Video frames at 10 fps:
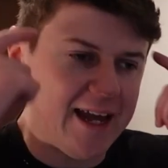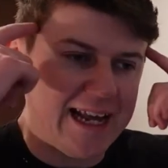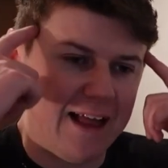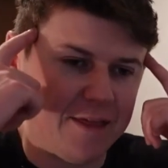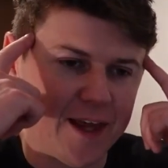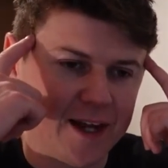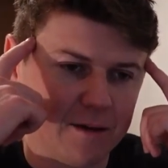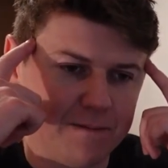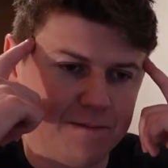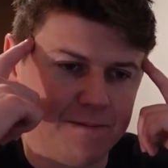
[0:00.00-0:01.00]
they can't
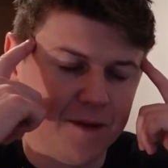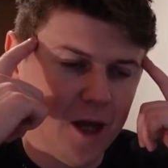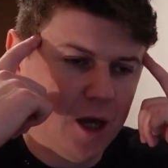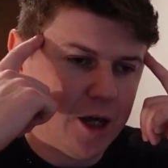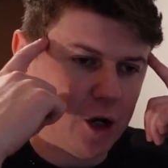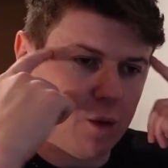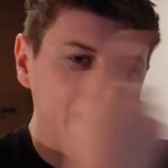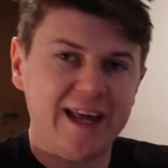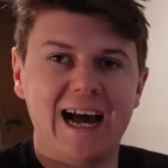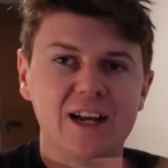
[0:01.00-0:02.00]
think, you know,
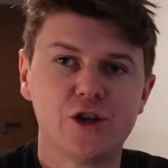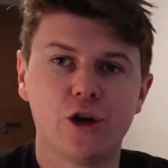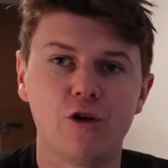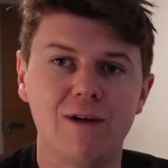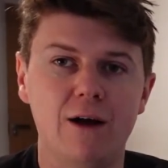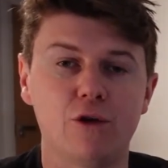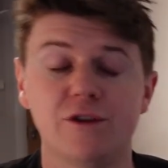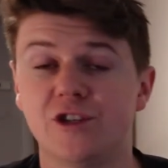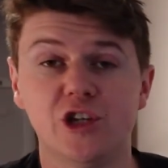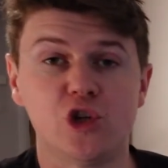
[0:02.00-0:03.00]
they can't turn it around, or
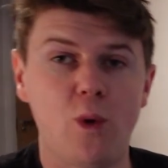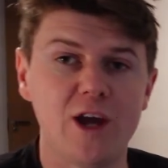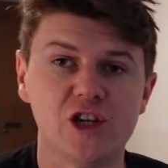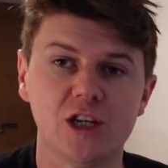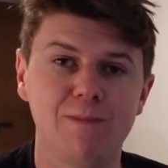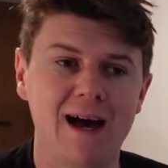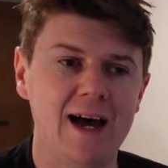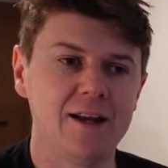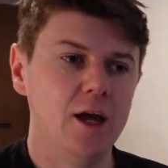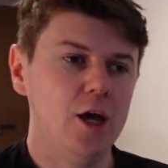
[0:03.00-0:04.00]
the situation is
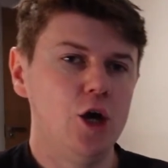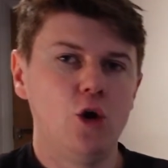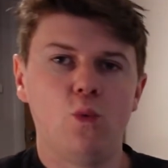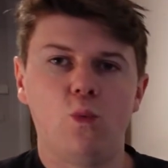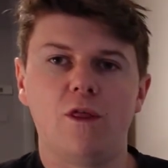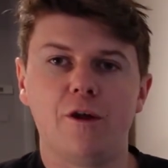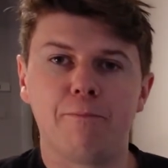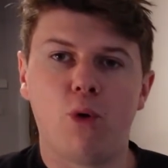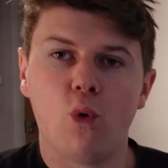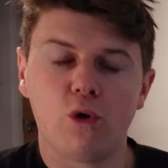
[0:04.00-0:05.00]
bad, whether they're
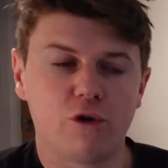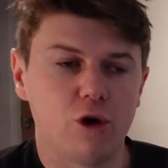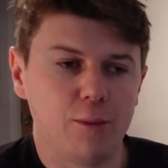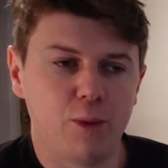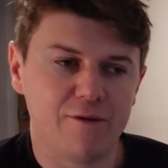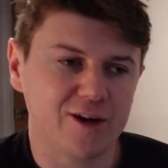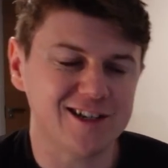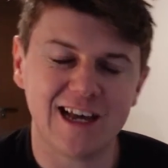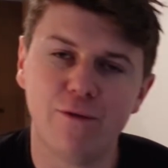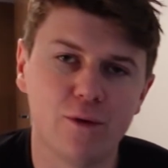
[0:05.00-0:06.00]
poor or growing up, whatever.
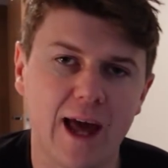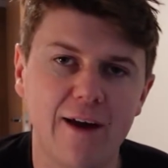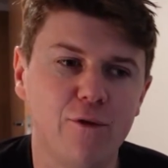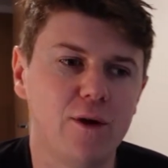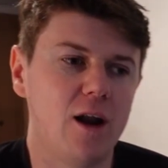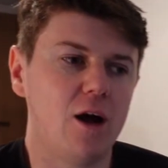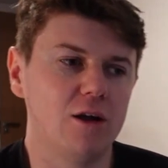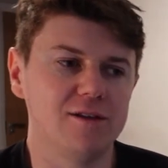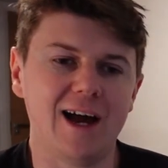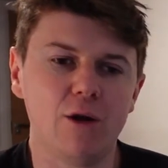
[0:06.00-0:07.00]
Because everyone in
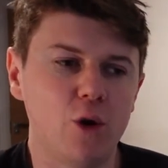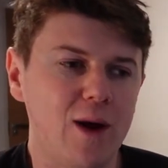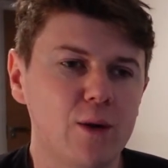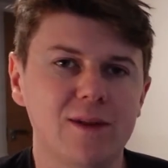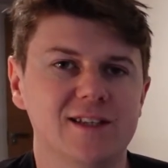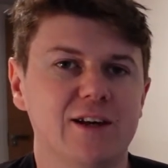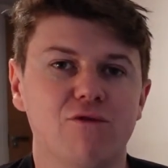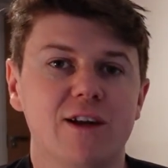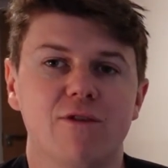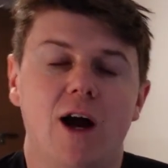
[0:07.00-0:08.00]
Ireland, I don't know anyone that's like
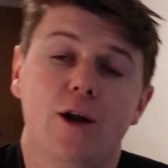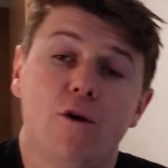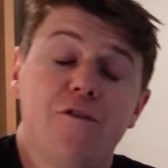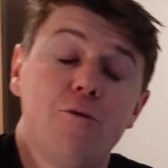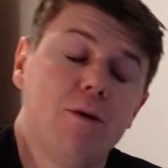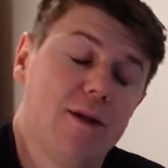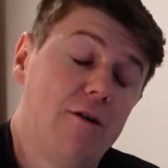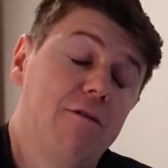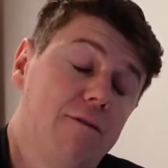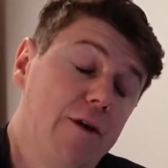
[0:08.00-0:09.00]
really rich. I know a few people that
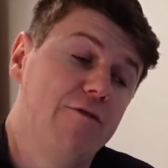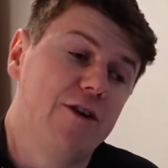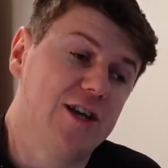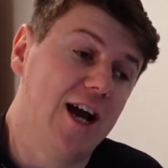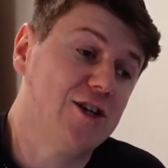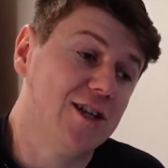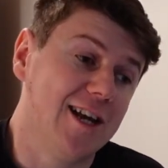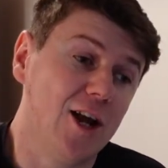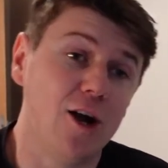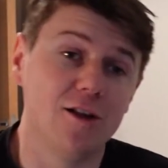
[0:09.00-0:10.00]
are very rich
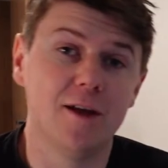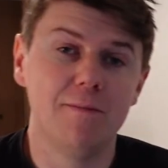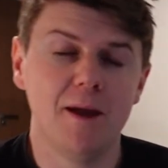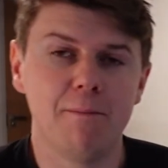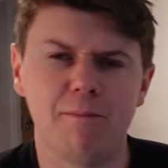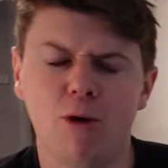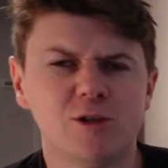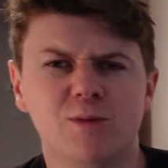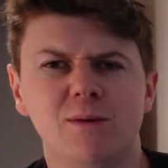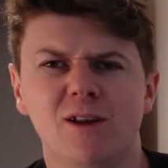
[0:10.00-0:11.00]
actually in Ireland, but
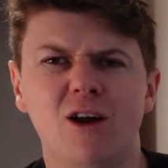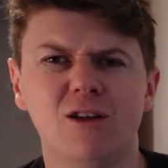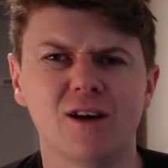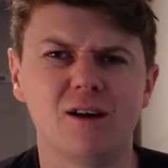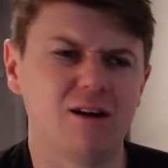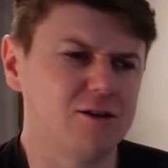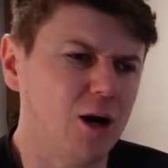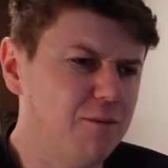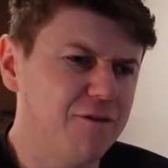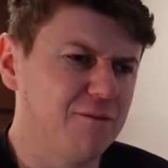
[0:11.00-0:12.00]
most people in Ireland
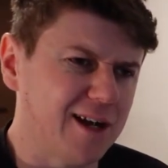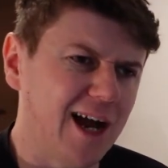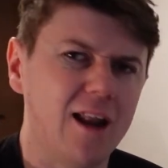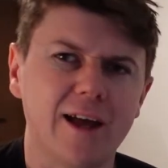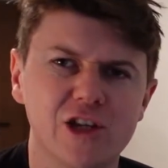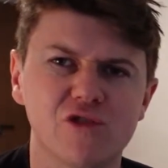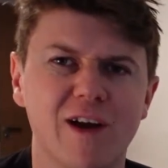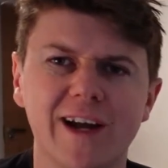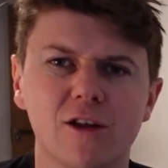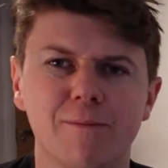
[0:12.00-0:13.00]
come from kind of like just
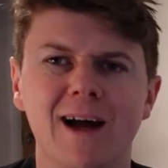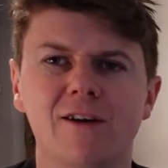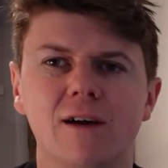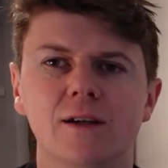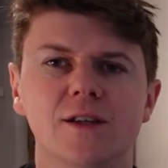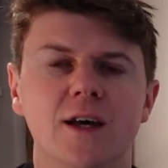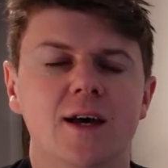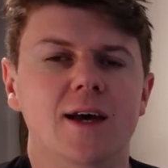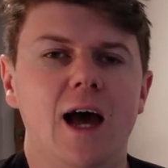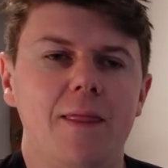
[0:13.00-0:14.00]
regular backgrounds.
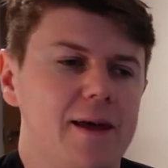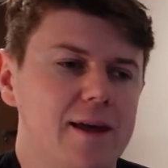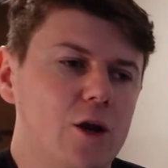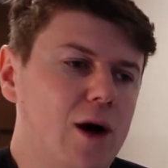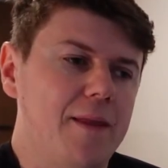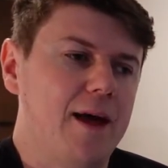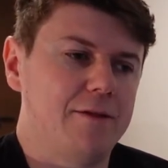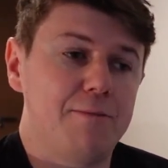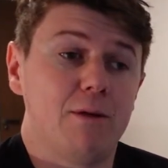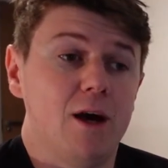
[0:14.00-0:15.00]
And the, you know, and
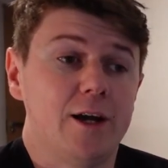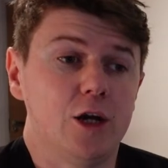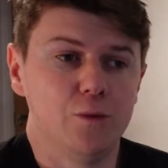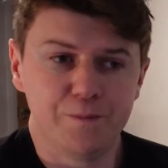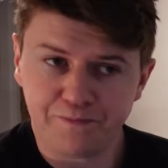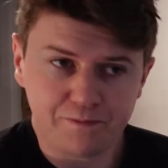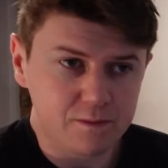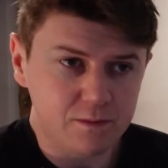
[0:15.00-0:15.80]
the people I know,